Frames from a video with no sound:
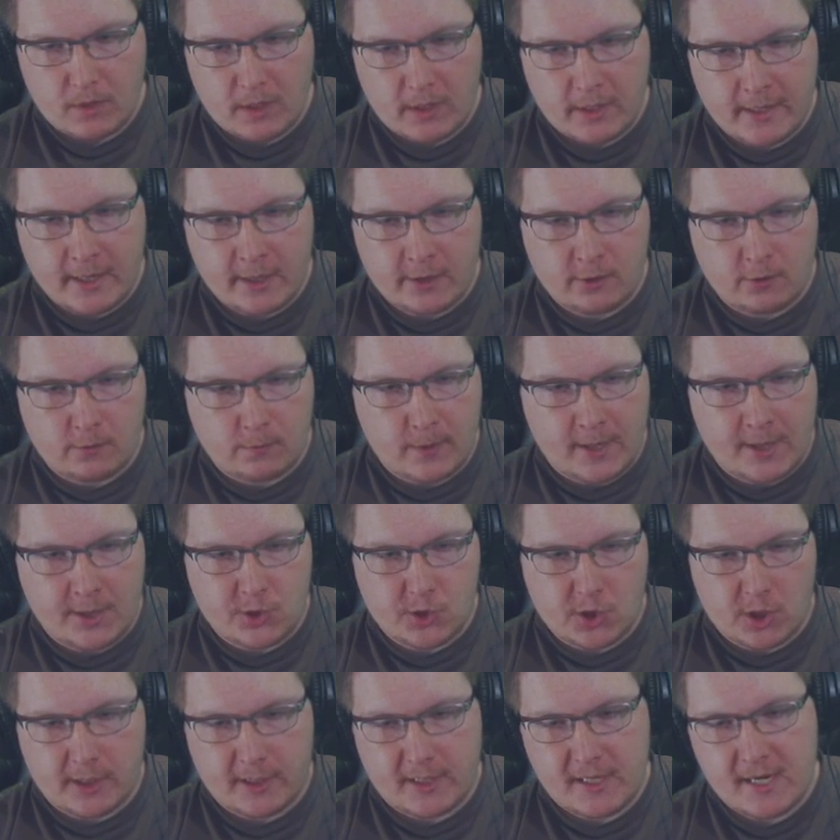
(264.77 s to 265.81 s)
now you're
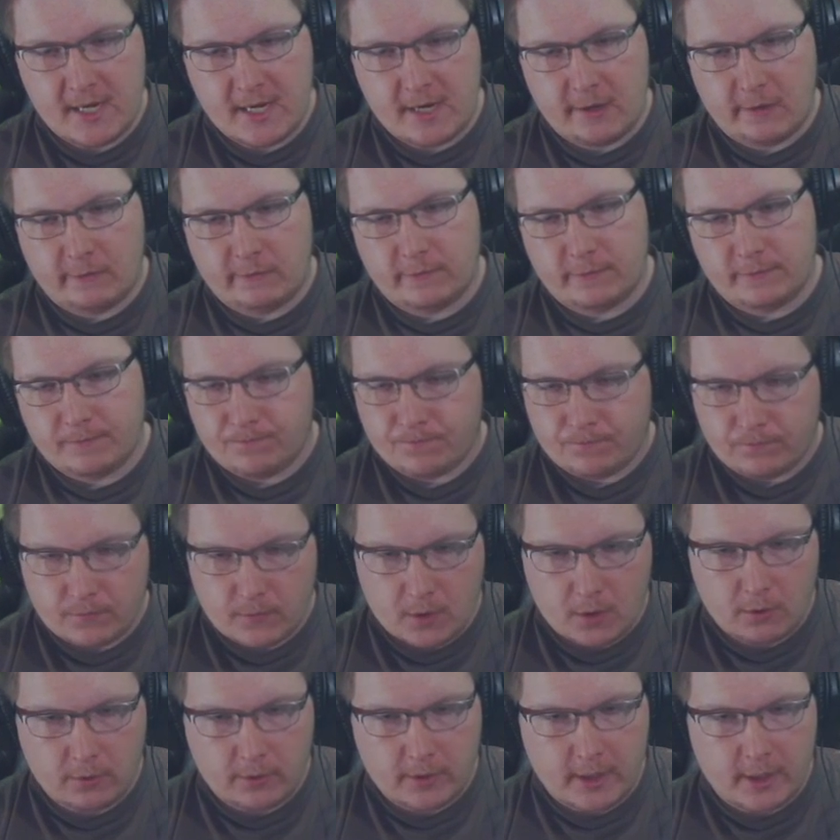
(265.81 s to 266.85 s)
range on cav,
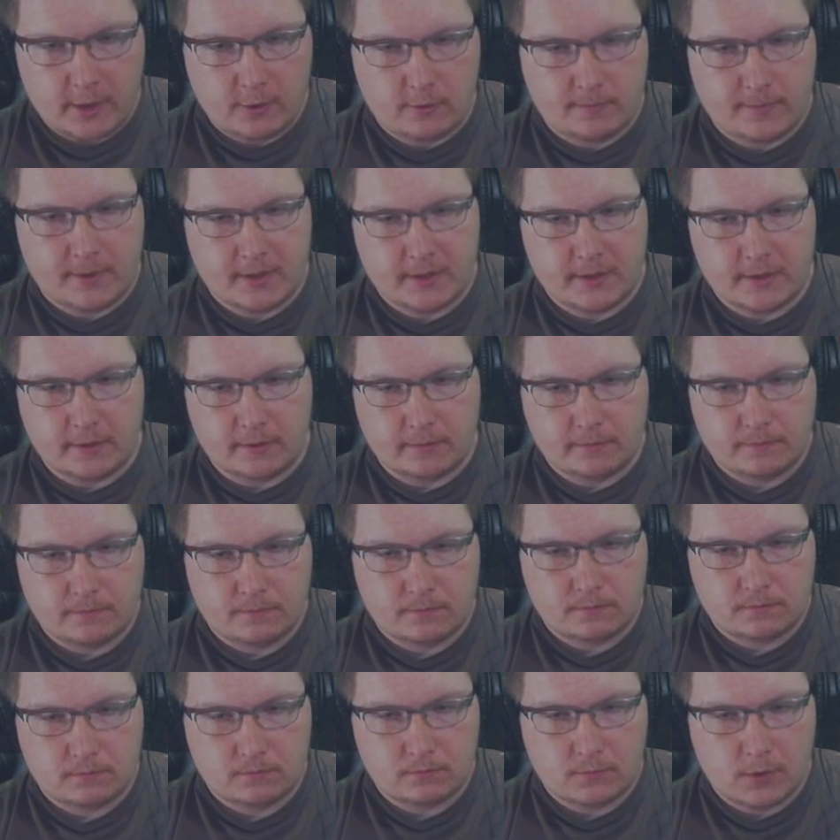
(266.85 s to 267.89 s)
okay, no big deal.
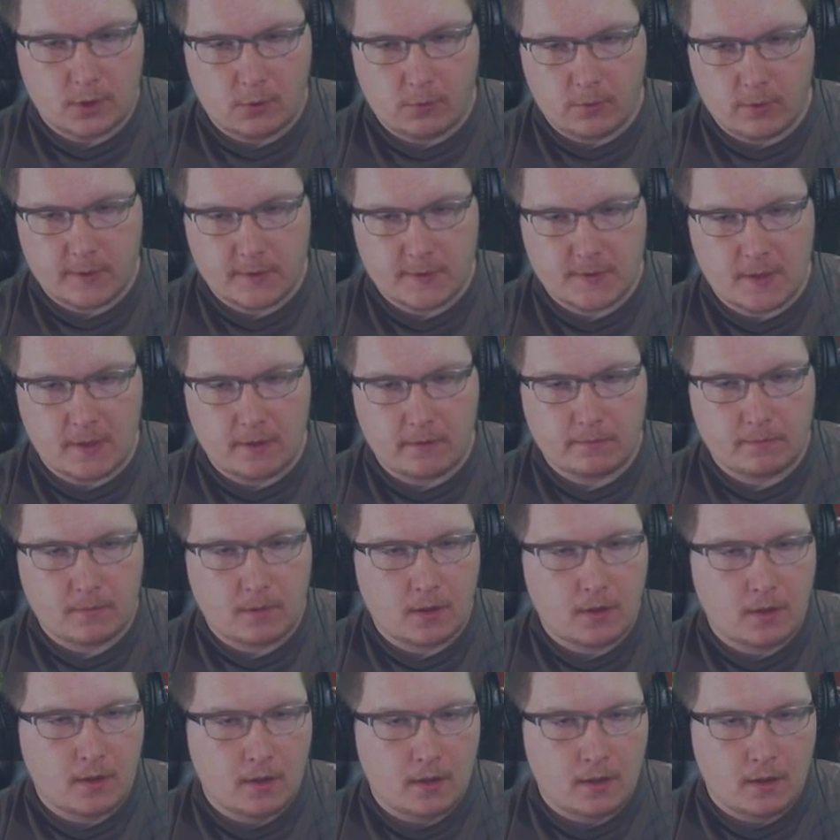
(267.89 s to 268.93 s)
It works out.
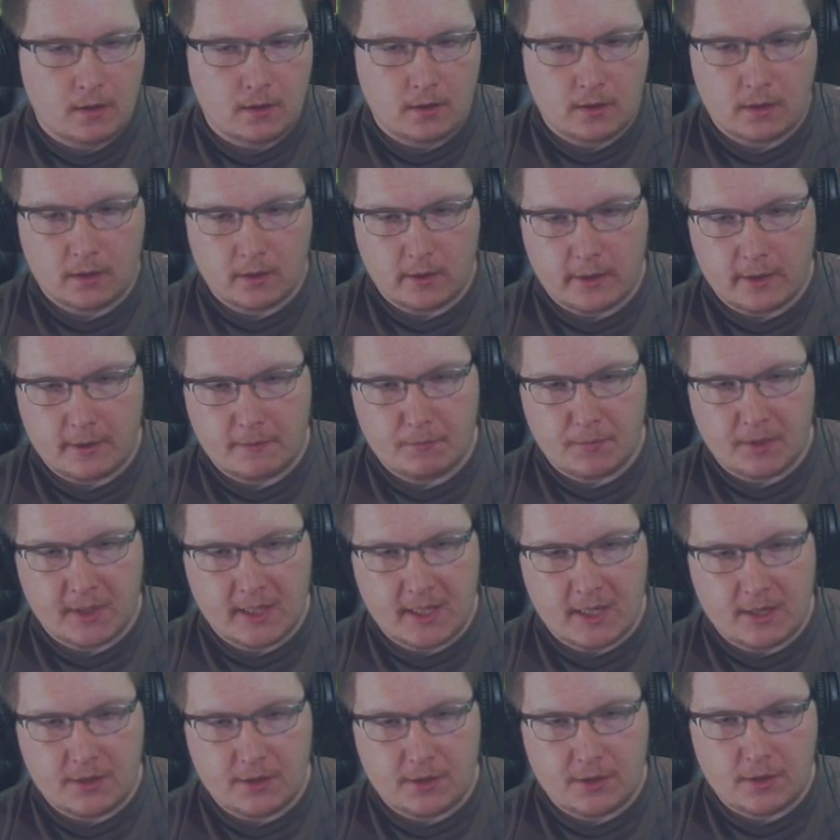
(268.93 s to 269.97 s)
All right, but
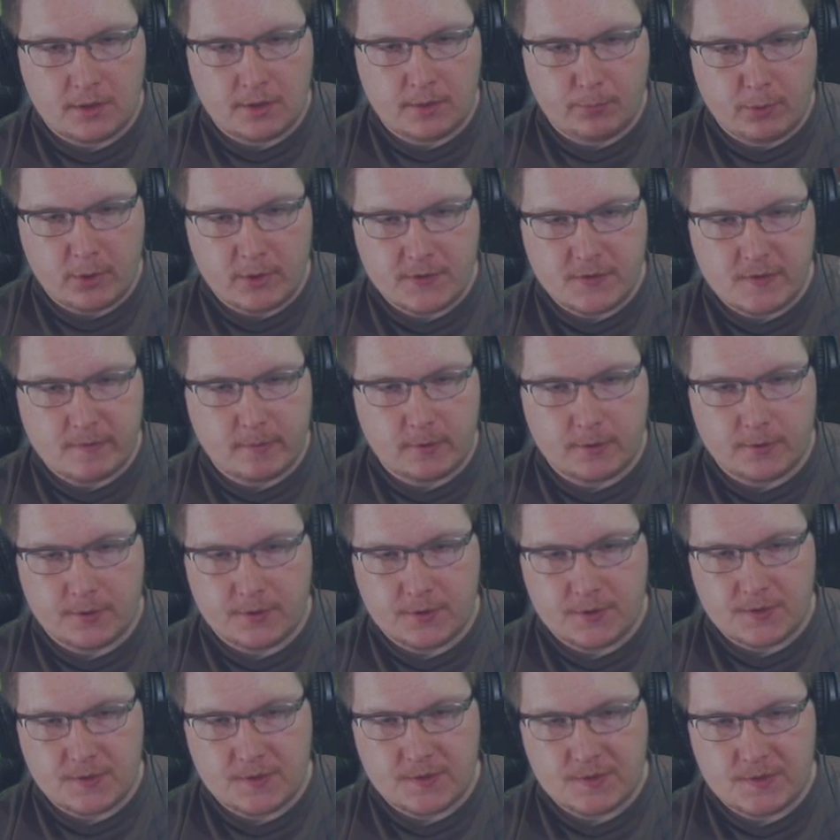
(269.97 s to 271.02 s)
again, the principle of
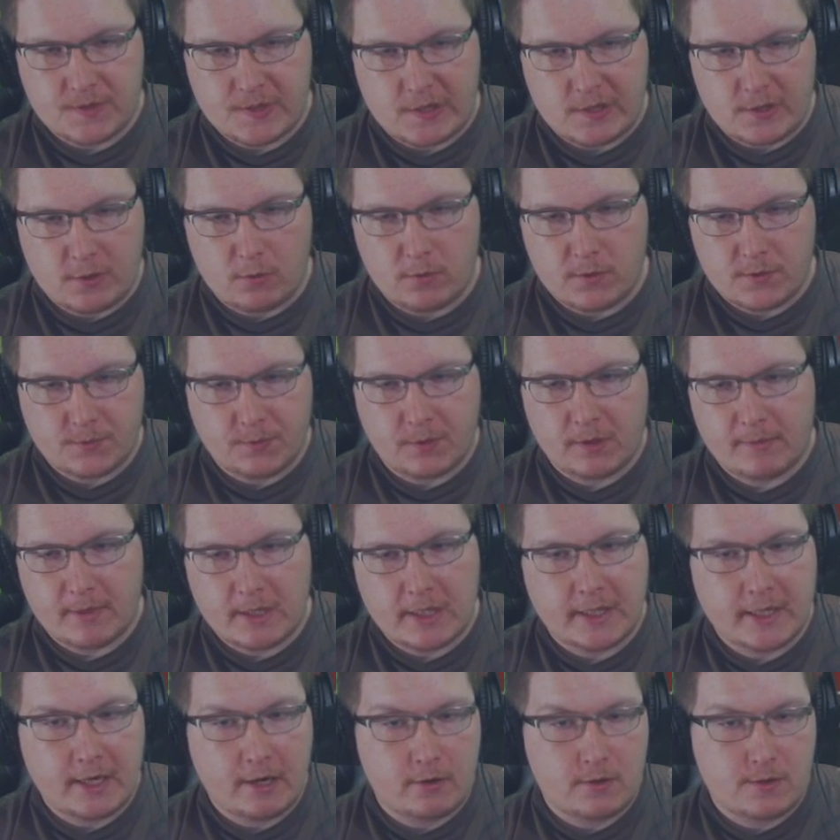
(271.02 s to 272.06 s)
this is that you always want to be
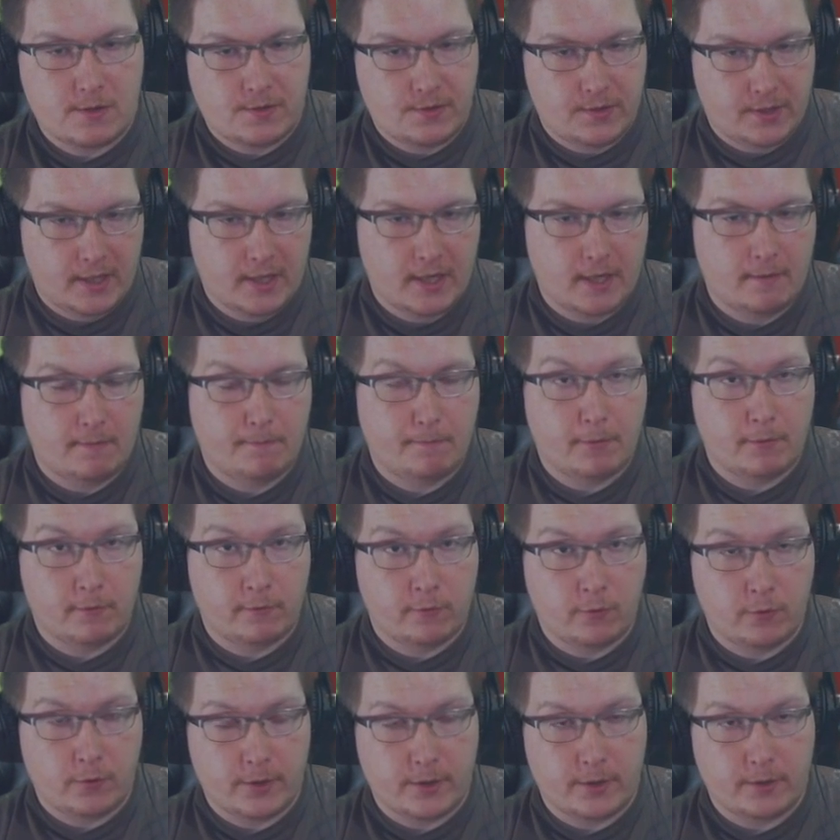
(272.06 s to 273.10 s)
encountered the guy
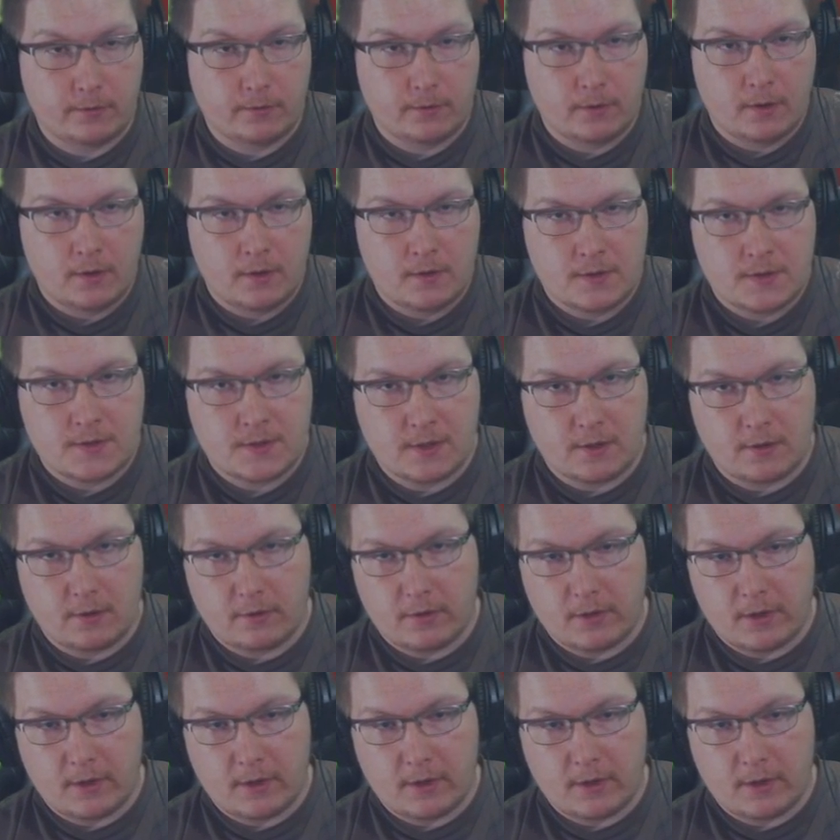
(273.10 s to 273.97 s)
before you. So